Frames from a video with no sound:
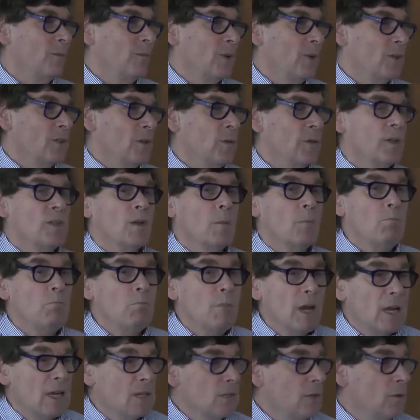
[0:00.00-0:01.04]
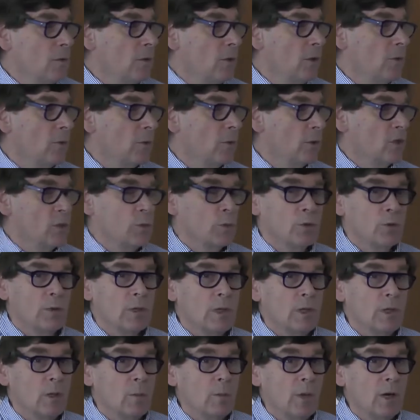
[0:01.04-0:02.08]
So there's a massive difference
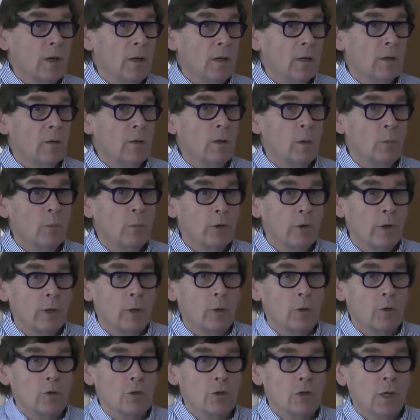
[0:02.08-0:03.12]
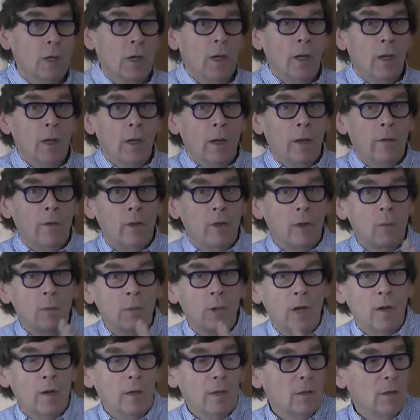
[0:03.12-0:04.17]
between the American approach and the
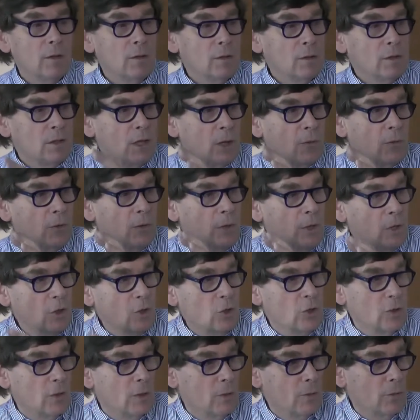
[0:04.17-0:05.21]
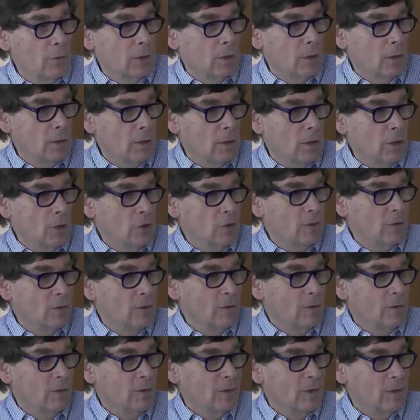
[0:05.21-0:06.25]
American definition of the
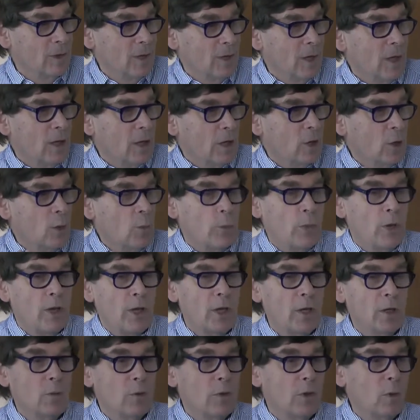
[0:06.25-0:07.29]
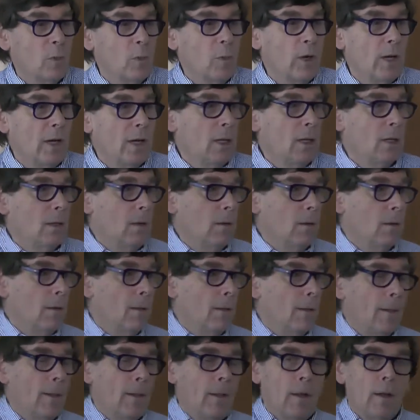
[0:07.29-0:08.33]
condition compared with the way
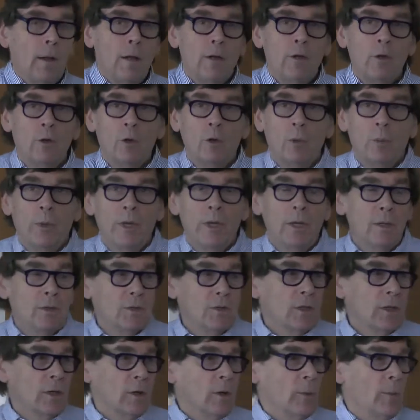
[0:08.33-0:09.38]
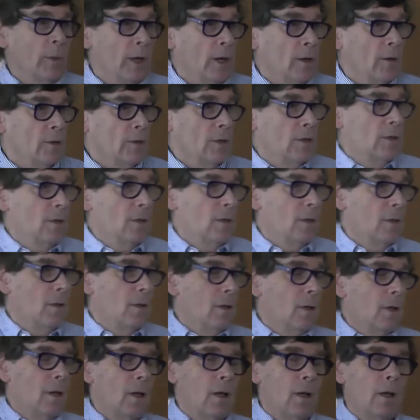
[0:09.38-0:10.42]
Europeans go about it,
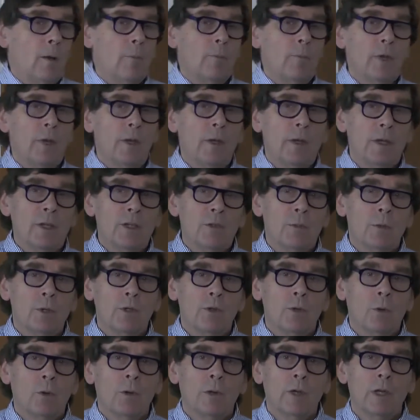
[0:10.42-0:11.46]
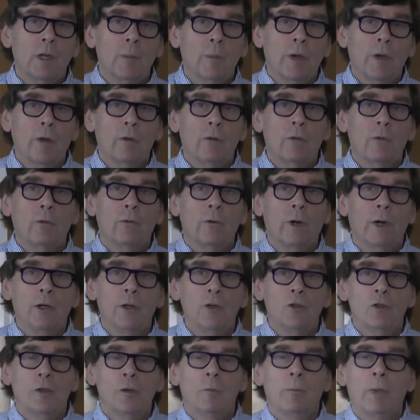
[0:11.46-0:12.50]
um, unless we're talking about the
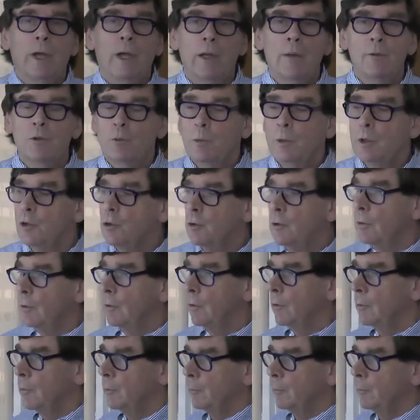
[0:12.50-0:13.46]
French, and perhaps we shouldn't.